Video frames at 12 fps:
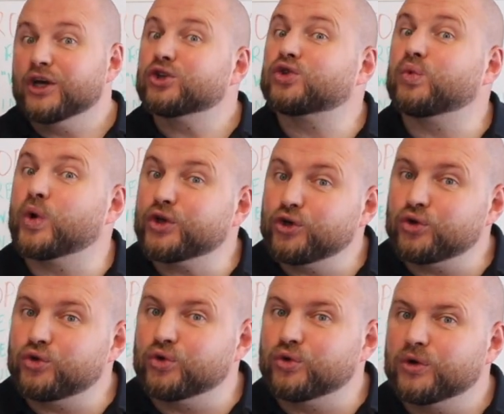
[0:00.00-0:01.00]
So what do you
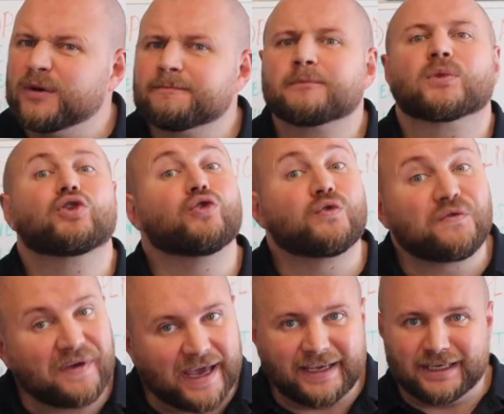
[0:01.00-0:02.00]
do? You
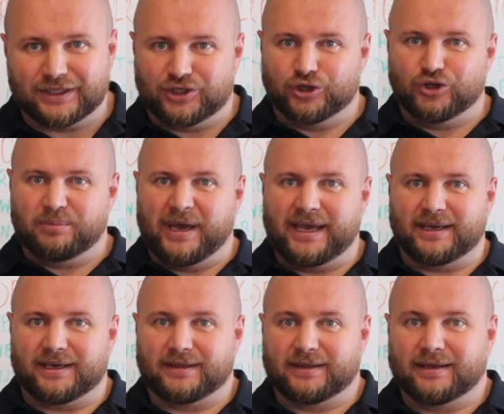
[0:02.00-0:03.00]
fake it till you
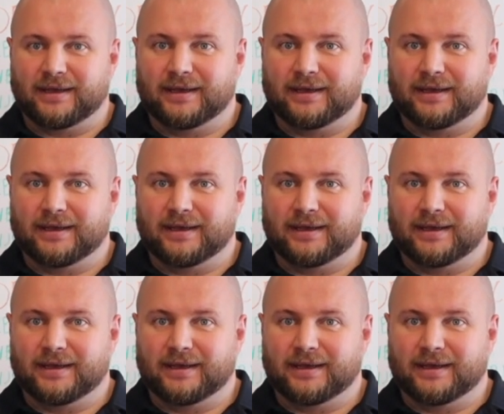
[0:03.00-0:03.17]
make it.